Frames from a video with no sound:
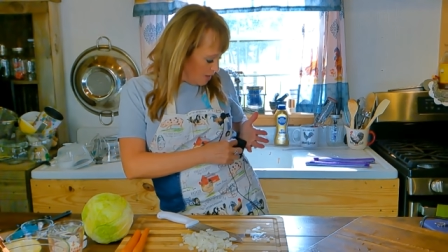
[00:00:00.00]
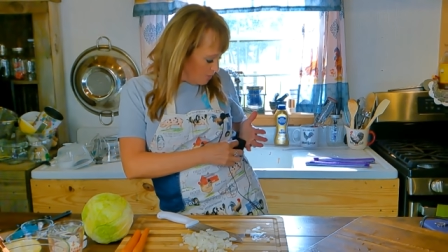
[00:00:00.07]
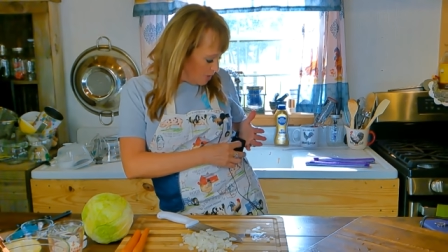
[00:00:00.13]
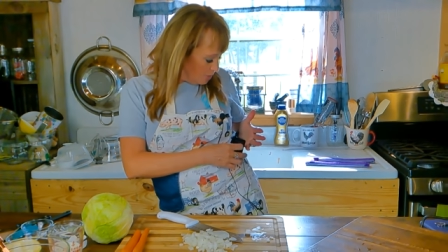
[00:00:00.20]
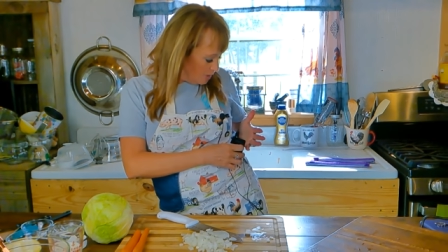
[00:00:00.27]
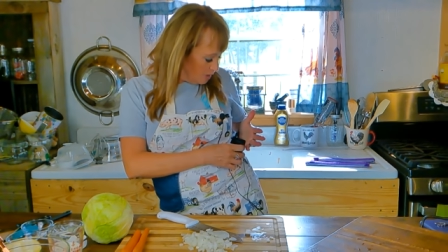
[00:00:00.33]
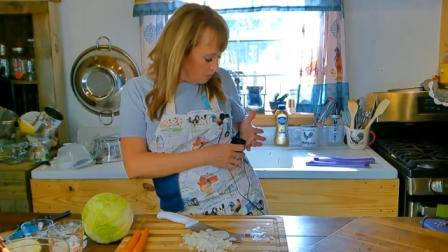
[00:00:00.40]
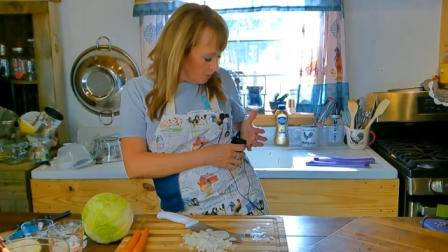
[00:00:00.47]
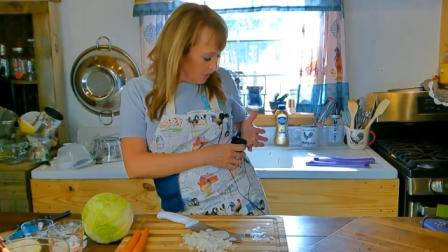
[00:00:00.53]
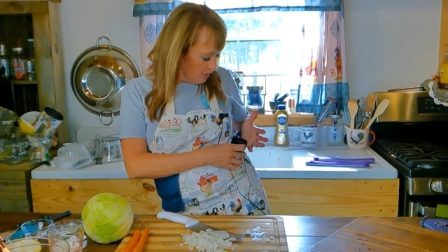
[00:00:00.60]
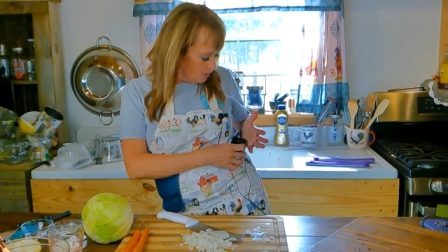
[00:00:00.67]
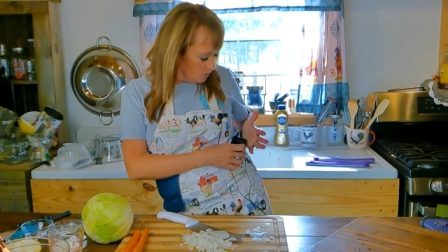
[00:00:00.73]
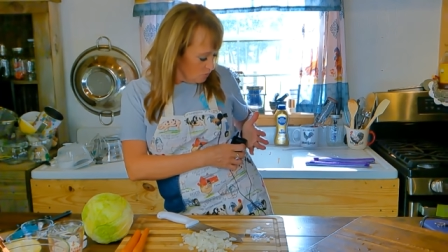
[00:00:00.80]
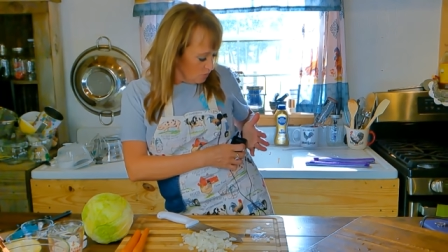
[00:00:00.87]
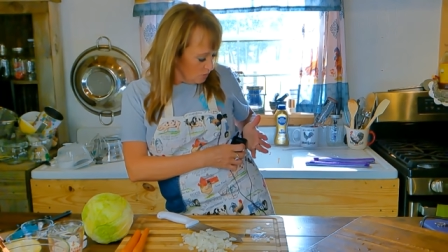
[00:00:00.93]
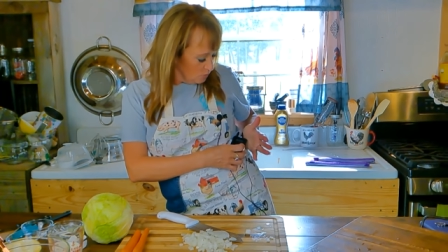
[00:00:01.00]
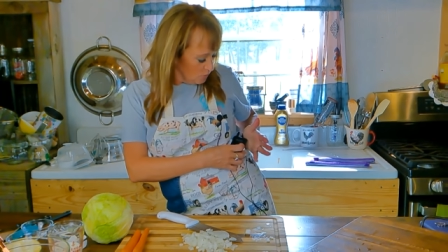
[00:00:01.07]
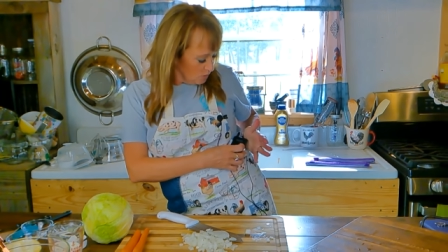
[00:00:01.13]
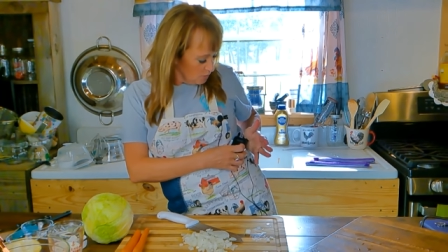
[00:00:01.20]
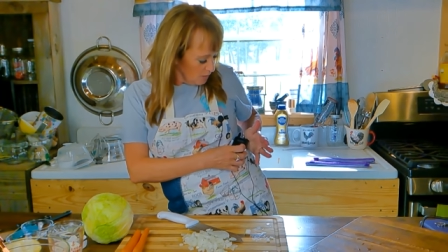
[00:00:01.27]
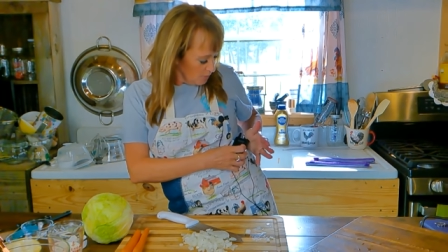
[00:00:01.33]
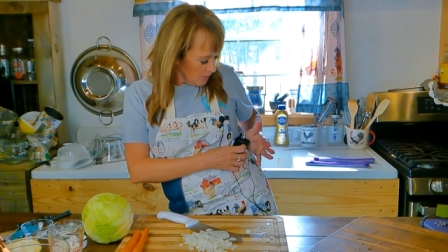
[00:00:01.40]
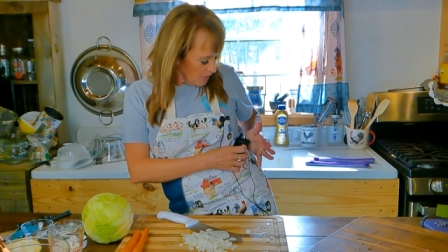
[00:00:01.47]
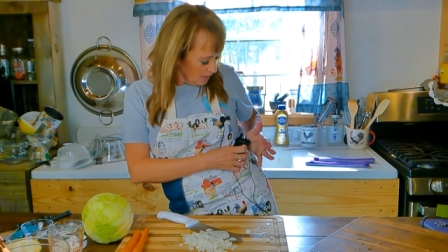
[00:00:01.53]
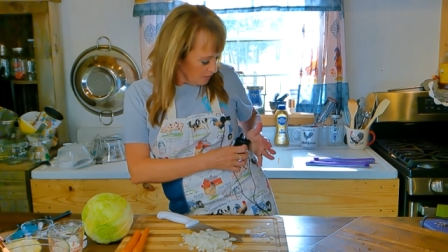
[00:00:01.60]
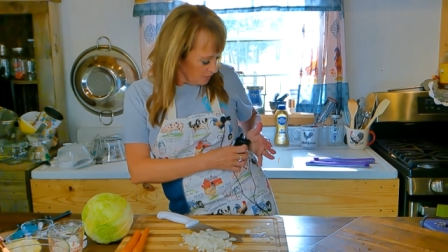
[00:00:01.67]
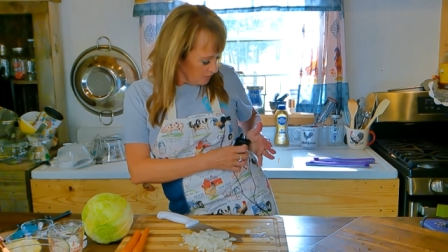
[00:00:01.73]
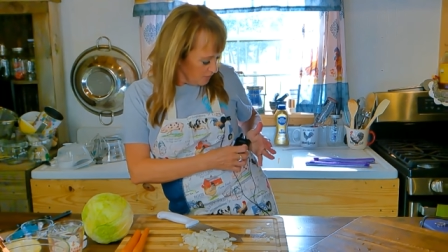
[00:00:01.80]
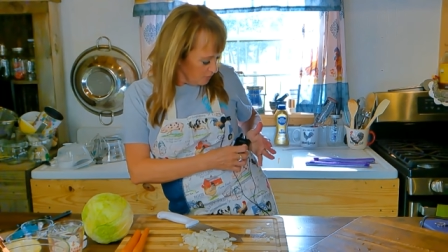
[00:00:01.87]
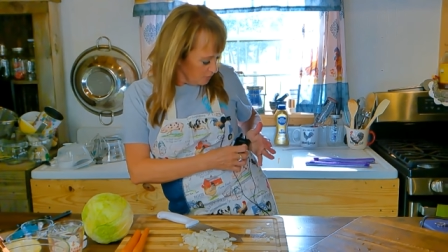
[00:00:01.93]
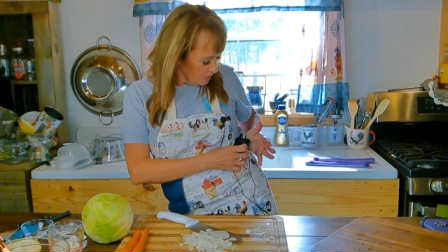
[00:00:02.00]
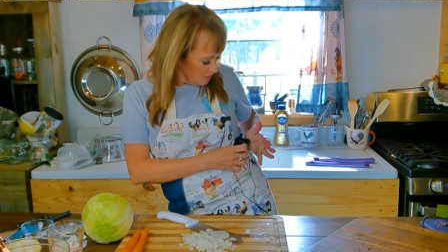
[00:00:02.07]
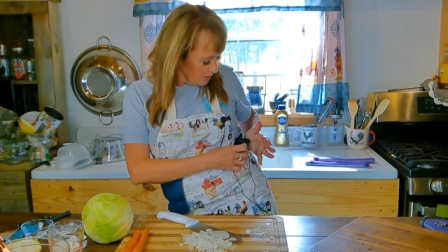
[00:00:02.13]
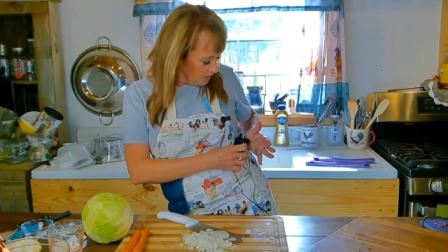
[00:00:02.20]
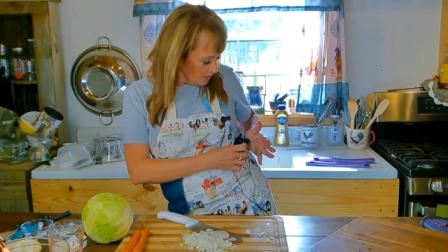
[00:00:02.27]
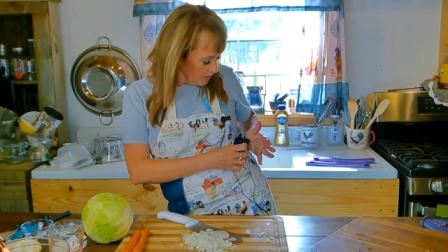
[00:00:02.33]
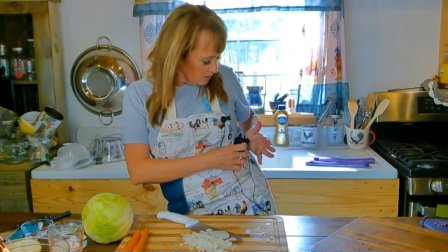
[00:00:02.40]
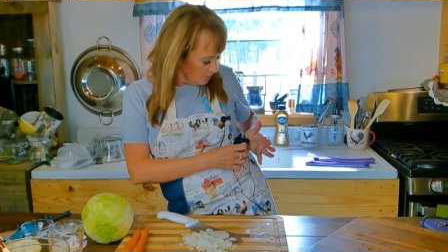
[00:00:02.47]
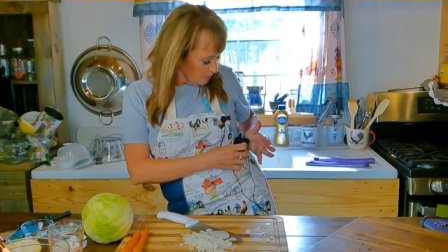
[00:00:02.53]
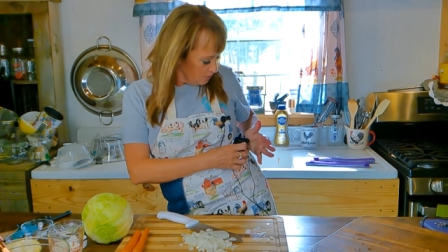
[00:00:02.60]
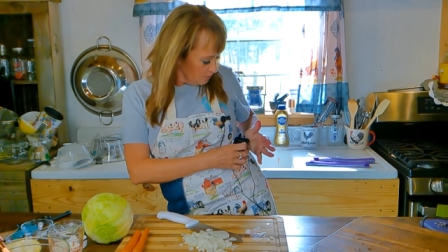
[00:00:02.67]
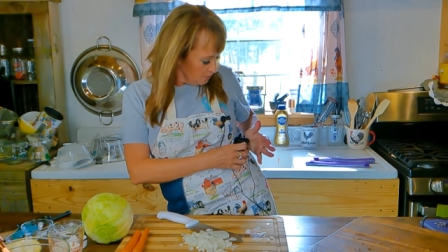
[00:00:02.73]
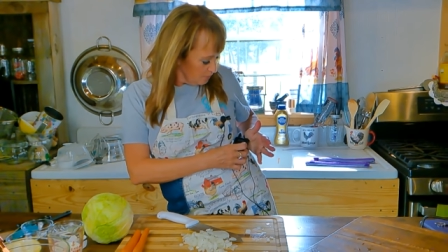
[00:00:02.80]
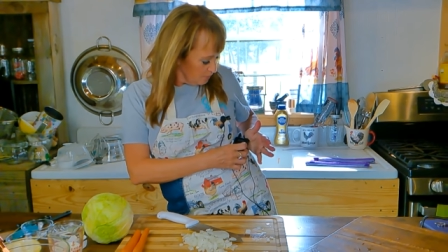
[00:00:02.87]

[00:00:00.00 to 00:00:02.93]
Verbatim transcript: I'm up here paranoid. One of my microphones isn't on.